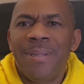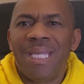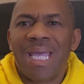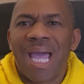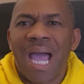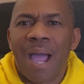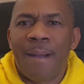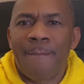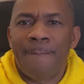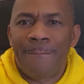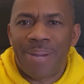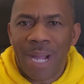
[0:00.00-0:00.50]

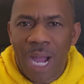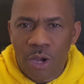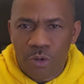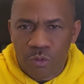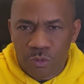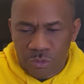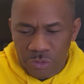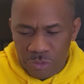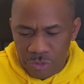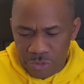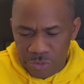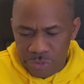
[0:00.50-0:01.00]
may
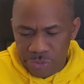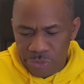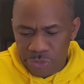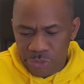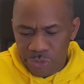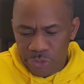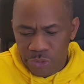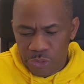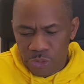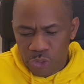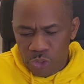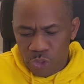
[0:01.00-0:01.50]
abound
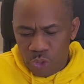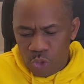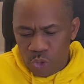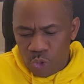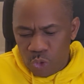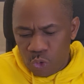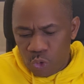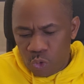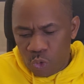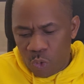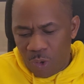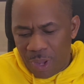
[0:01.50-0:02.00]

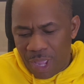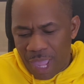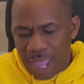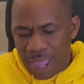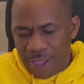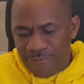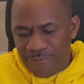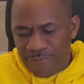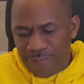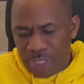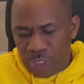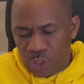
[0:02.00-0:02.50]
to
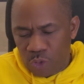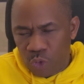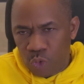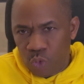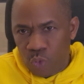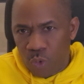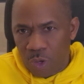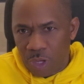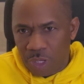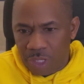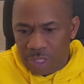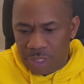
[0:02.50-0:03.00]
every
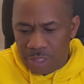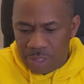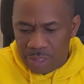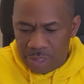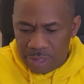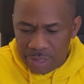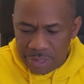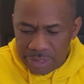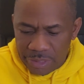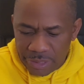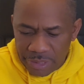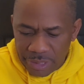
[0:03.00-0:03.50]
good work.